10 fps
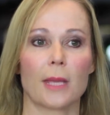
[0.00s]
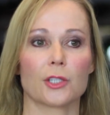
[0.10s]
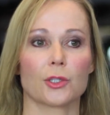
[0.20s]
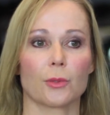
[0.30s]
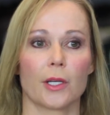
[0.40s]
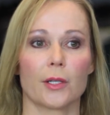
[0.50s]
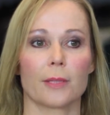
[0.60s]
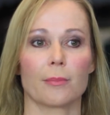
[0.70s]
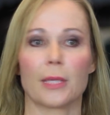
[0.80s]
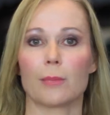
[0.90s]
make
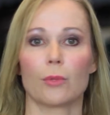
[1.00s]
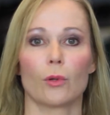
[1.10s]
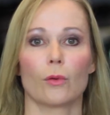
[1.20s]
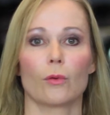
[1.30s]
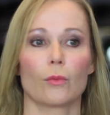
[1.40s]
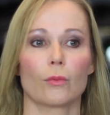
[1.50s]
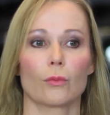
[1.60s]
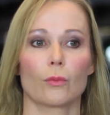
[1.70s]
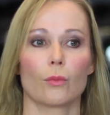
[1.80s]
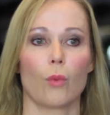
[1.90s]
200 people
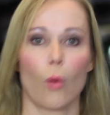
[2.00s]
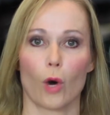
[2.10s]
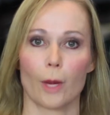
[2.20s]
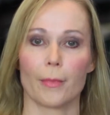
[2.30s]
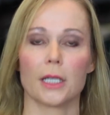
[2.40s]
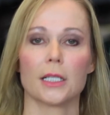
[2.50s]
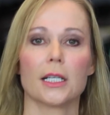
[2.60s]
warm